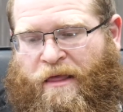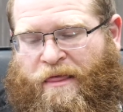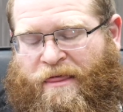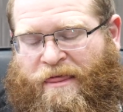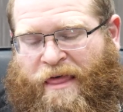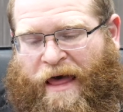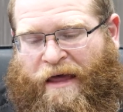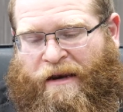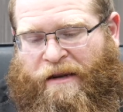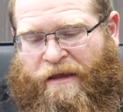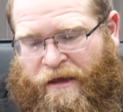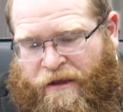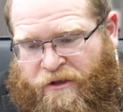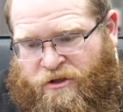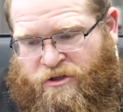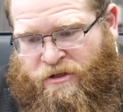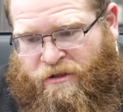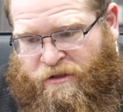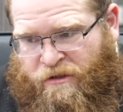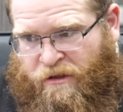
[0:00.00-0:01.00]
that
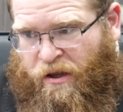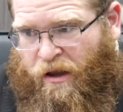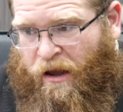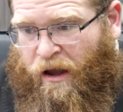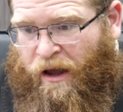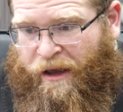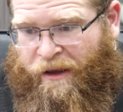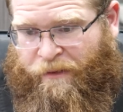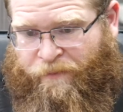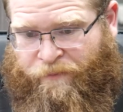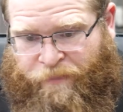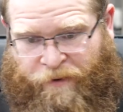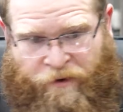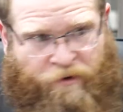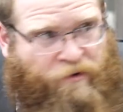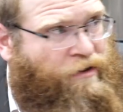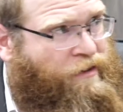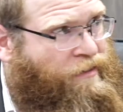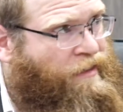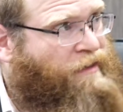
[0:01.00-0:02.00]
each time
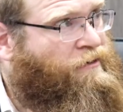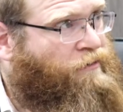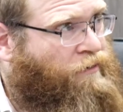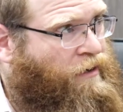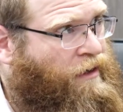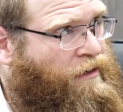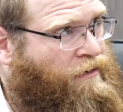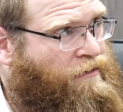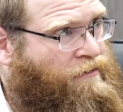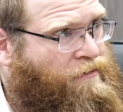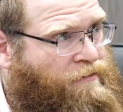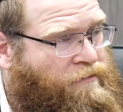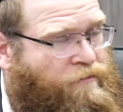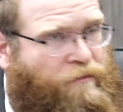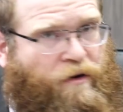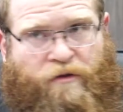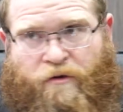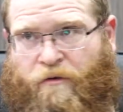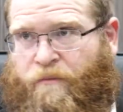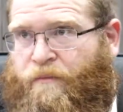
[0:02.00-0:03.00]
period that you're in,
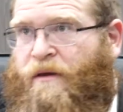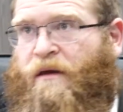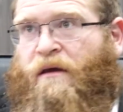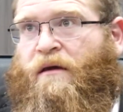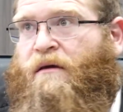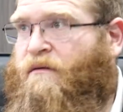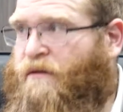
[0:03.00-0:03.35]
whether it be